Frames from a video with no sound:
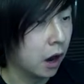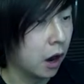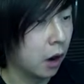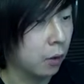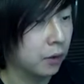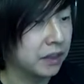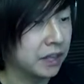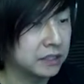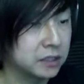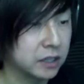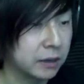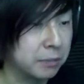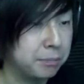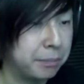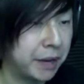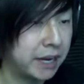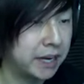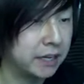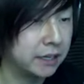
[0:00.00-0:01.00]
Oh, and that's like
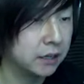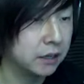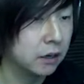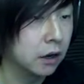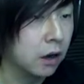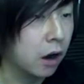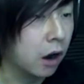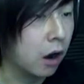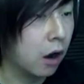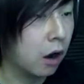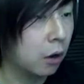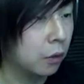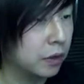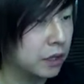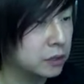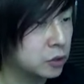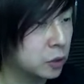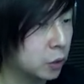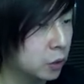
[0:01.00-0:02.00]
bait. Oh,
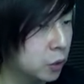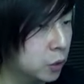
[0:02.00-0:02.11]
that's so